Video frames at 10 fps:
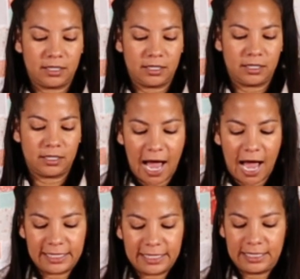
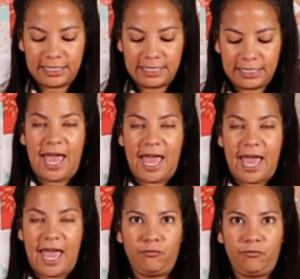dots
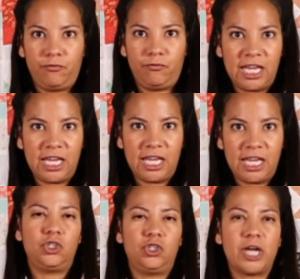and really
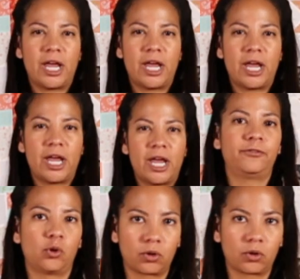gentle
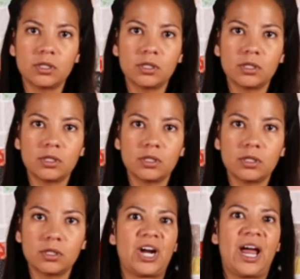florals,
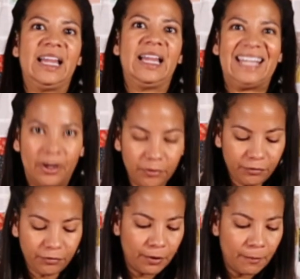which I
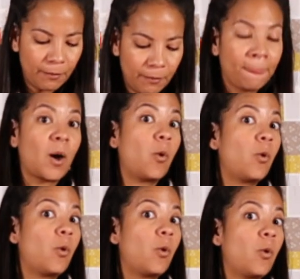love.
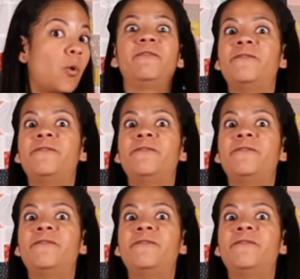Or you could